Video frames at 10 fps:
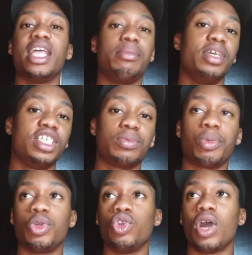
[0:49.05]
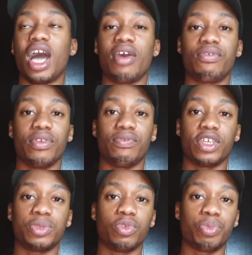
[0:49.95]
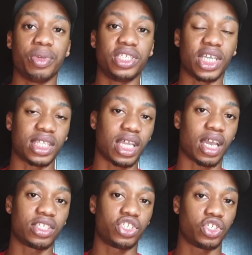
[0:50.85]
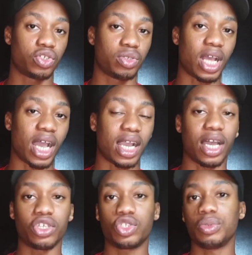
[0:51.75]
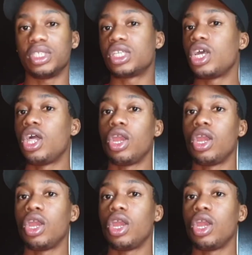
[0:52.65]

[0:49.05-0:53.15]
it means maybe you have a Facebook page attached to that account with